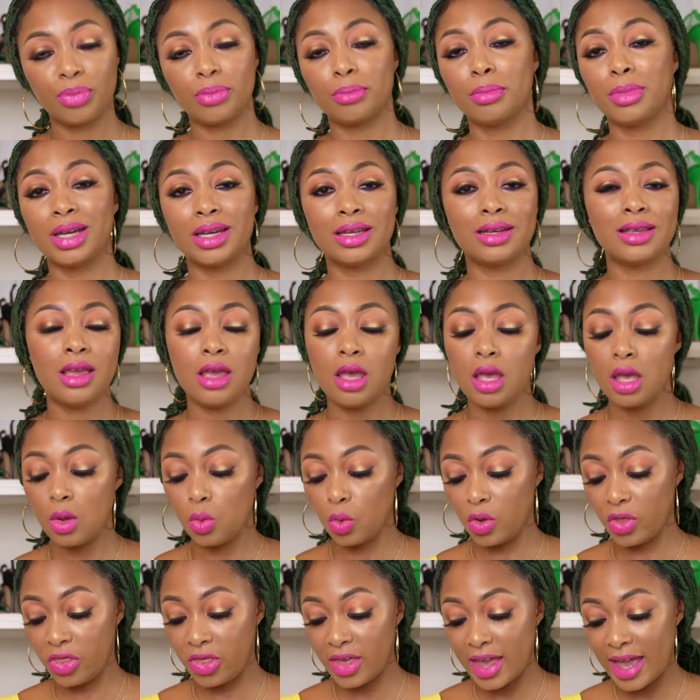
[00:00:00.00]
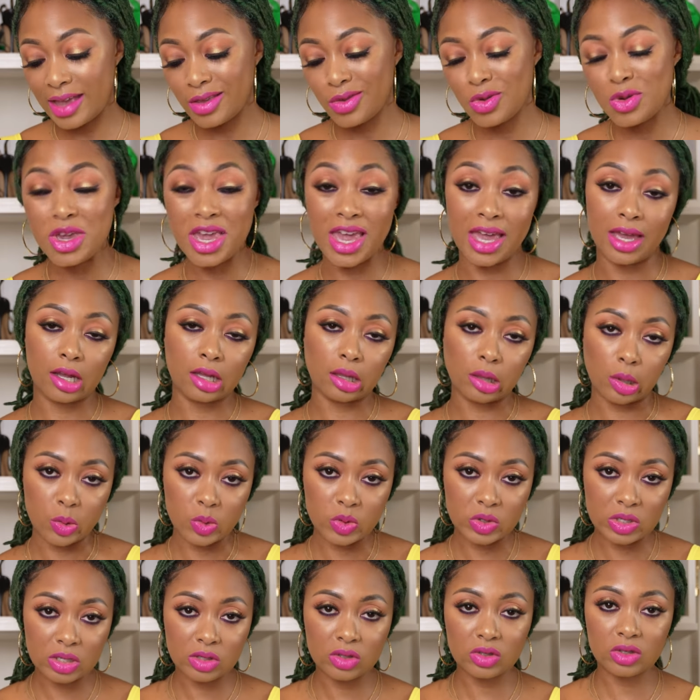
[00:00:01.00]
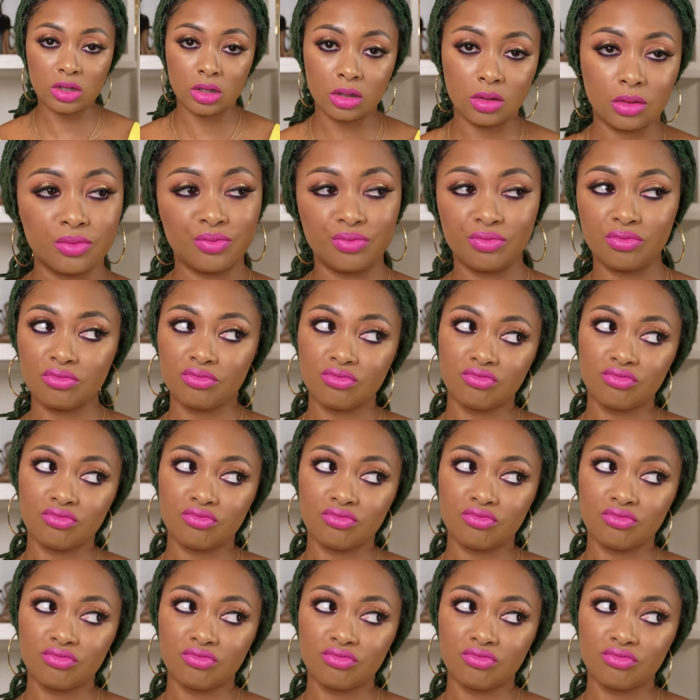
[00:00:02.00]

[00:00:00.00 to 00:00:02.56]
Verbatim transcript: But with that, you can't close it. So,